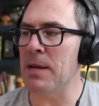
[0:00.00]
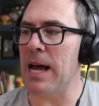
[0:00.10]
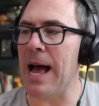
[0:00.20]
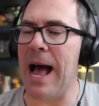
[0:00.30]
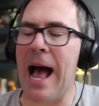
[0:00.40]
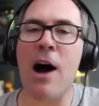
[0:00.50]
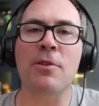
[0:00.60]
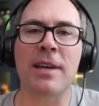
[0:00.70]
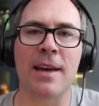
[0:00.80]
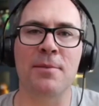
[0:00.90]
mean,
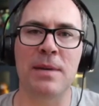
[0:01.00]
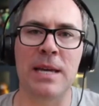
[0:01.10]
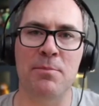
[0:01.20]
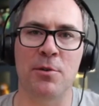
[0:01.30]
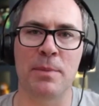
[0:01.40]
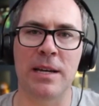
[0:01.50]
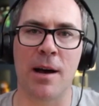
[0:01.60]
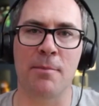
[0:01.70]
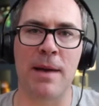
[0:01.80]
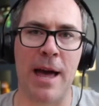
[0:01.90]
how can people
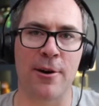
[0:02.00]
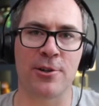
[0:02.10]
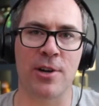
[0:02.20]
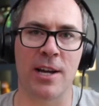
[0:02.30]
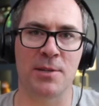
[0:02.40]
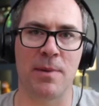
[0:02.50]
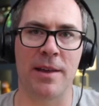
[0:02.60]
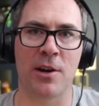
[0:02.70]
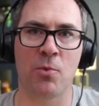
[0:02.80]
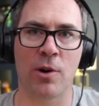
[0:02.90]
become energized by
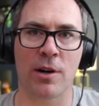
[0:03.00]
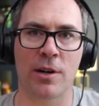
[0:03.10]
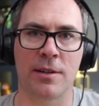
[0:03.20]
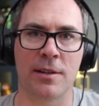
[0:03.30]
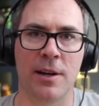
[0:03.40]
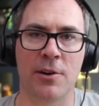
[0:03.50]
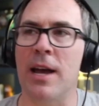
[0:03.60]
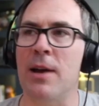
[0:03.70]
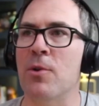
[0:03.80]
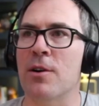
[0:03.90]
their work?
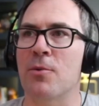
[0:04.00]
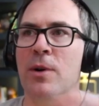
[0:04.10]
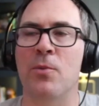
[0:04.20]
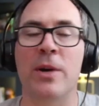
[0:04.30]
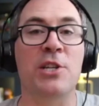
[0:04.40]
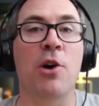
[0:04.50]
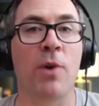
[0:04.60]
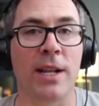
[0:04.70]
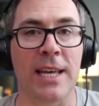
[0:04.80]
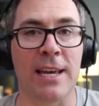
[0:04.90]
Okay, we don't
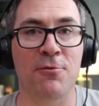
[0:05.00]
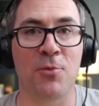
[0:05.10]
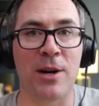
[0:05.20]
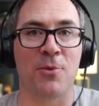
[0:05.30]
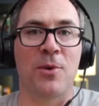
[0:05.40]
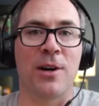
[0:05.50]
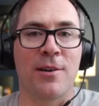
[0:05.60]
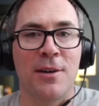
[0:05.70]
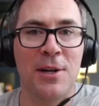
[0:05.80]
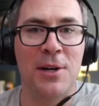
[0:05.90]
want to leave.
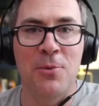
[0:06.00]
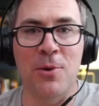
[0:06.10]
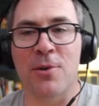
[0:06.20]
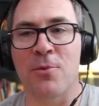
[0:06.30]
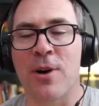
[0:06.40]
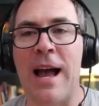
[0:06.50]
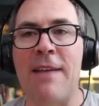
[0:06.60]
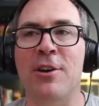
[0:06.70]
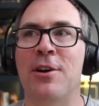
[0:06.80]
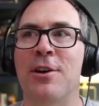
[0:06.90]
We're
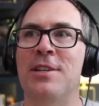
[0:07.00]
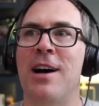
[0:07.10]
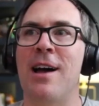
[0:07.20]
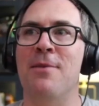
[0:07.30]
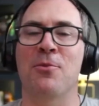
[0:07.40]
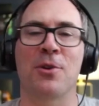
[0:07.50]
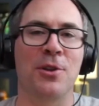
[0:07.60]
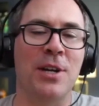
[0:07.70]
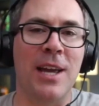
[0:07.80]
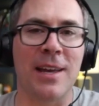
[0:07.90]
having a good time. We're
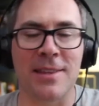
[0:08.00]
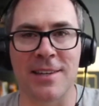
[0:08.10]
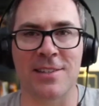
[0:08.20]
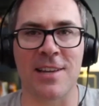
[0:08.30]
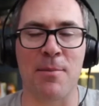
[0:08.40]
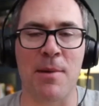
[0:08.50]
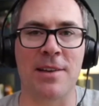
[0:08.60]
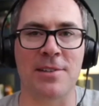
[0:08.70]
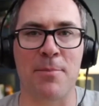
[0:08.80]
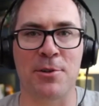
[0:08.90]
looking at things
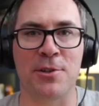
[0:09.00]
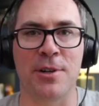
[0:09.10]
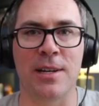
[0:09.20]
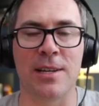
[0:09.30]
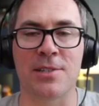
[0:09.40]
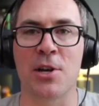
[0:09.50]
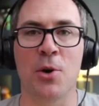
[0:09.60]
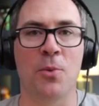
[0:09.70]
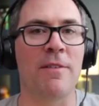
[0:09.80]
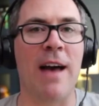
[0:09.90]
as opportunities.
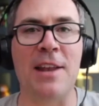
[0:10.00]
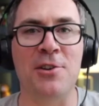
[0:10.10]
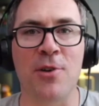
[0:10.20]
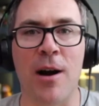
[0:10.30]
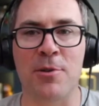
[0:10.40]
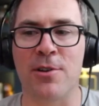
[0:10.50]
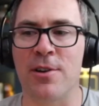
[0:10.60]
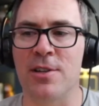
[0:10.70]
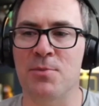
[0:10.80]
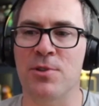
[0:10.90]
We've had new
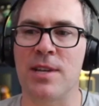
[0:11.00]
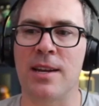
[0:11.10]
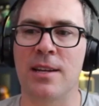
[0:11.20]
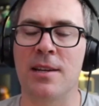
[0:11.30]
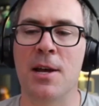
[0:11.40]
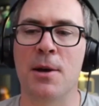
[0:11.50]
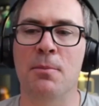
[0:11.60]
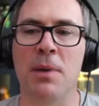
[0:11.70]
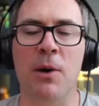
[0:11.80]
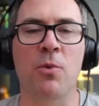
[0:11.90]
opportunities presented,
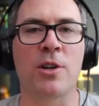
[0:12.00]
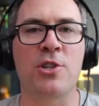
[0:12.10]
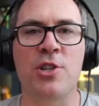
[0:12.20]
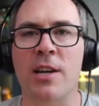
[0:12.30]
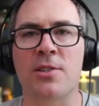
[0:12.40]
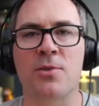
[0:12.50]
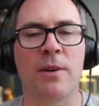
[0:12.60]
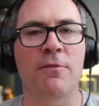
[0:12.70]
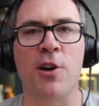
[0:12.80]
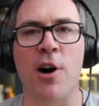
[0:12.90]
but
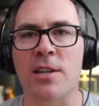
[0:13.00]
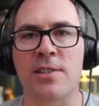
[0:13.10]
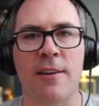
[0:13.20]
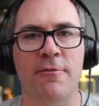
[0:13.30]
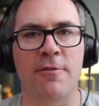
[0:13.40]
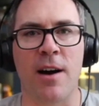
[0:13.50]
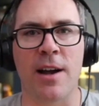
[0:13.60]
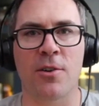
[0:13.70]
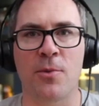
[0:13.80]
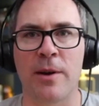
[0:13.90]
we've lost that
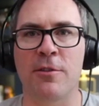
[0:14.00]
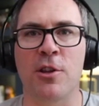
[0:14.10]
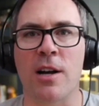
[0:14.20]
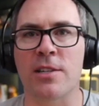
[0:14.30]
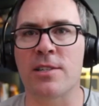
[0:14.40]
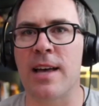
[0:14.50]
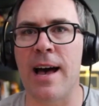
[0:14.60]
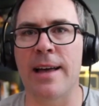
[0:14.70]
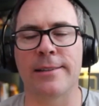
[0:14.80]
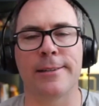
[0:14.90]
fire. We've lost
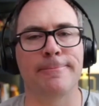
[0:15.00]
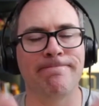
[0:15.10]
that